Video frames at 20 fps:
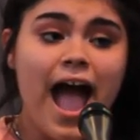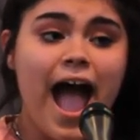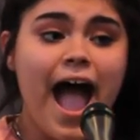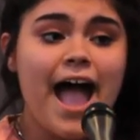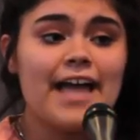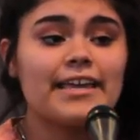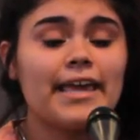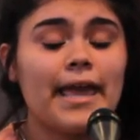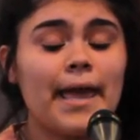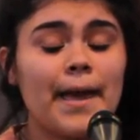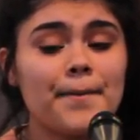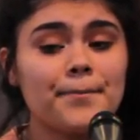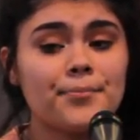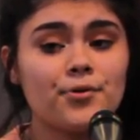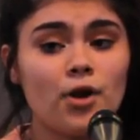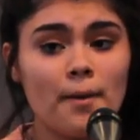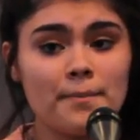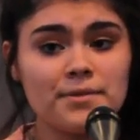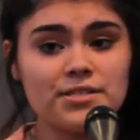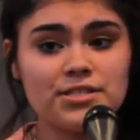I can't
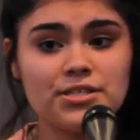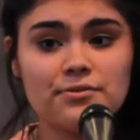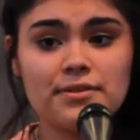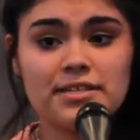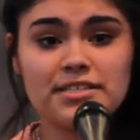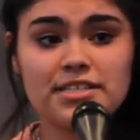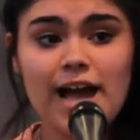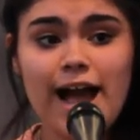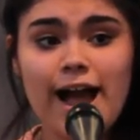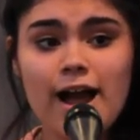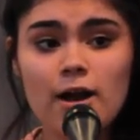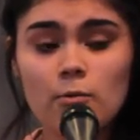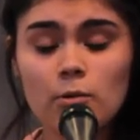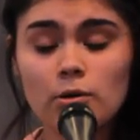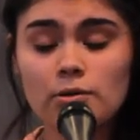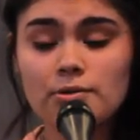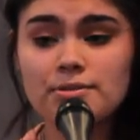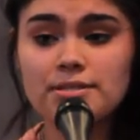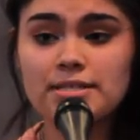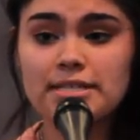promise you the entire world
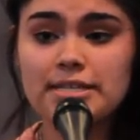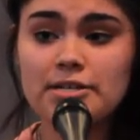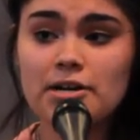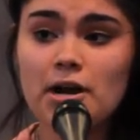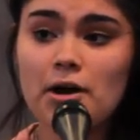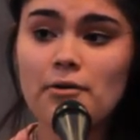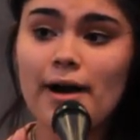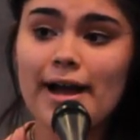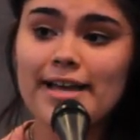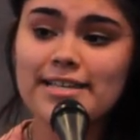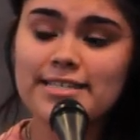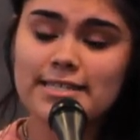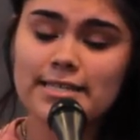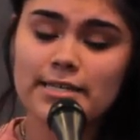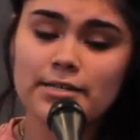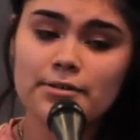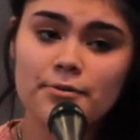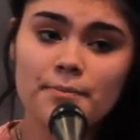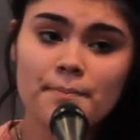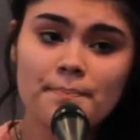will see you how I see
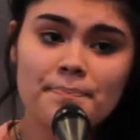you,